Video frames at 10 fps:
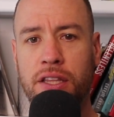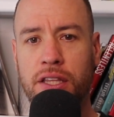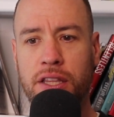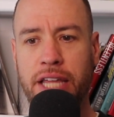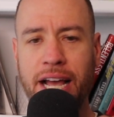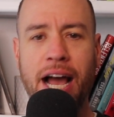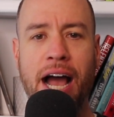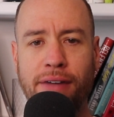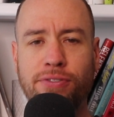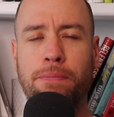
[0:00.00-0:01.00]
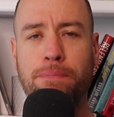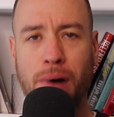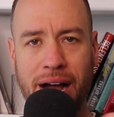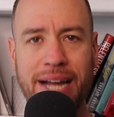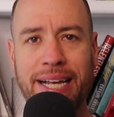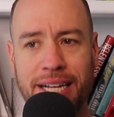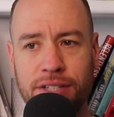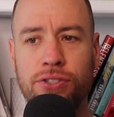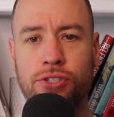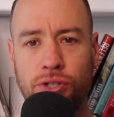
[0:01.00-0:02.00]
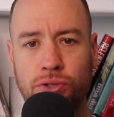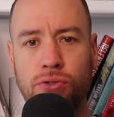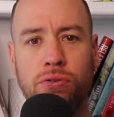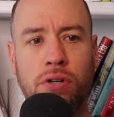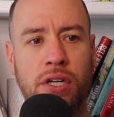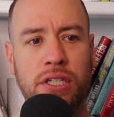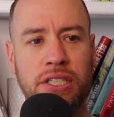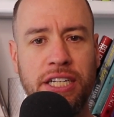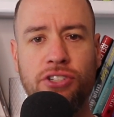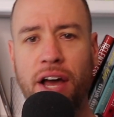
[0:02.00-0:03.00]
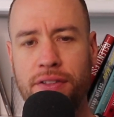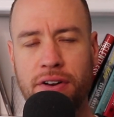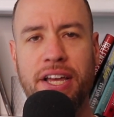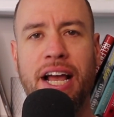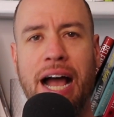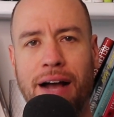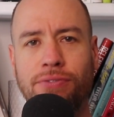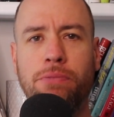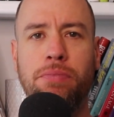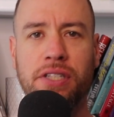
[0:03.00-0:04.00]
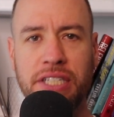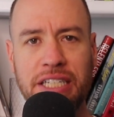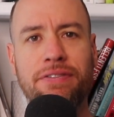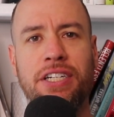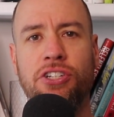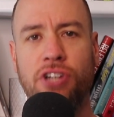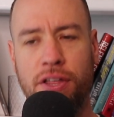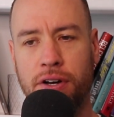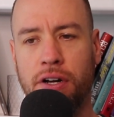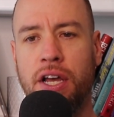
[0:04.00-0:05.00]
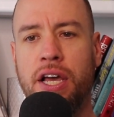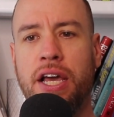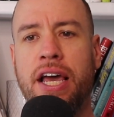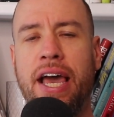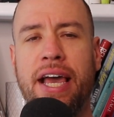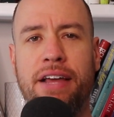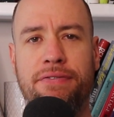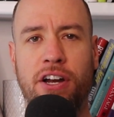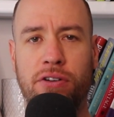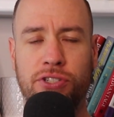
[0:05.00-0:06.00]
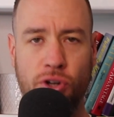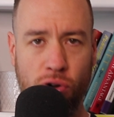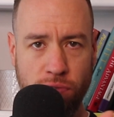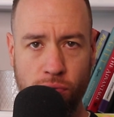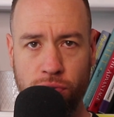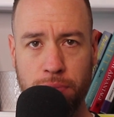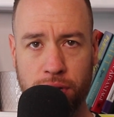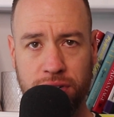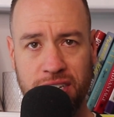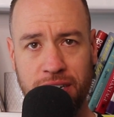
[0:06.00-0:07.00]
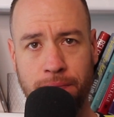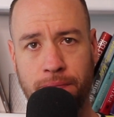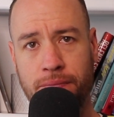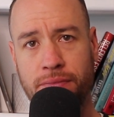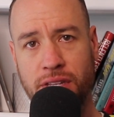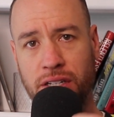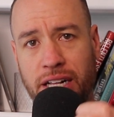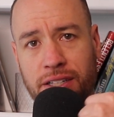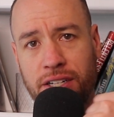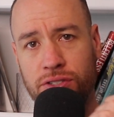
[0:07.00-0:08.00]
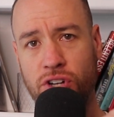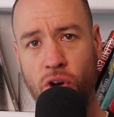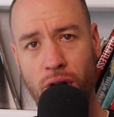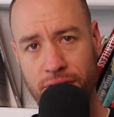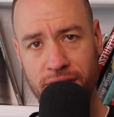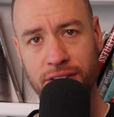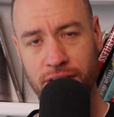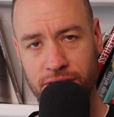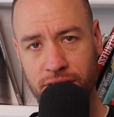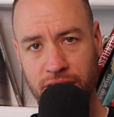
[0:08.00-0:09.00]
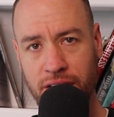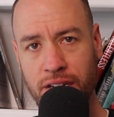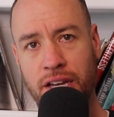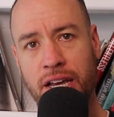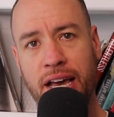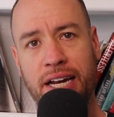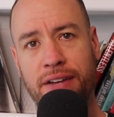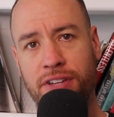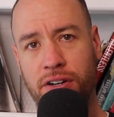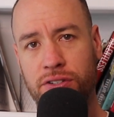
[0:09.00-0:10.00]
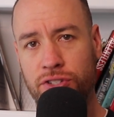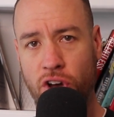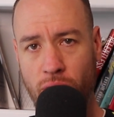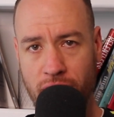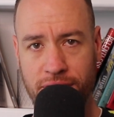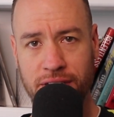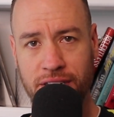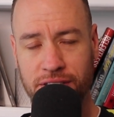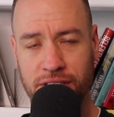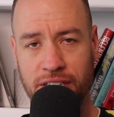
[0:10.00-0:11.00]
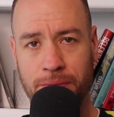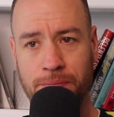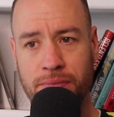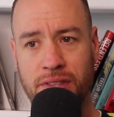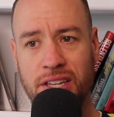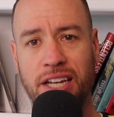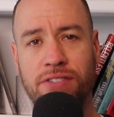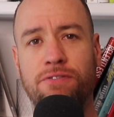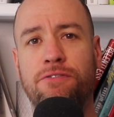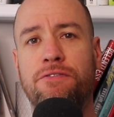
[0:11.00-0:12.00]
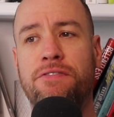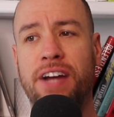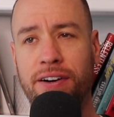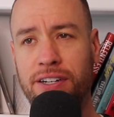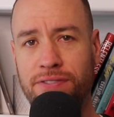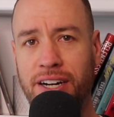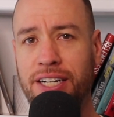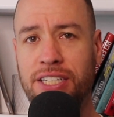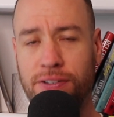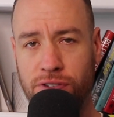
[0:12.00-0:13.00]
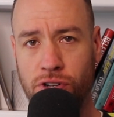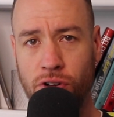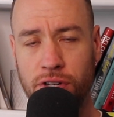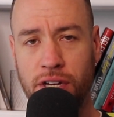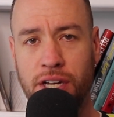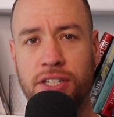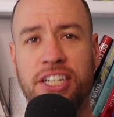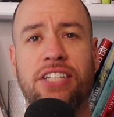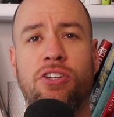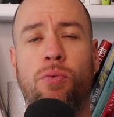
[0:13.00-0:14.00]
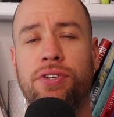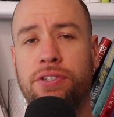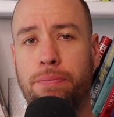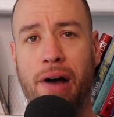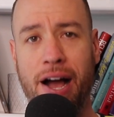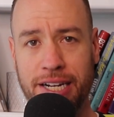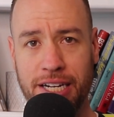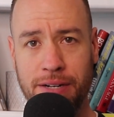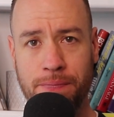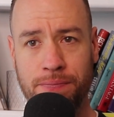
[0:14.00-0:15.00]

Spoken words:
they have to buy into each other. They have to believe in each other. And if there is no vulnerability, there likely is no authenticity. And if there is no authenticity, it's very, very difficult to get someone to buy in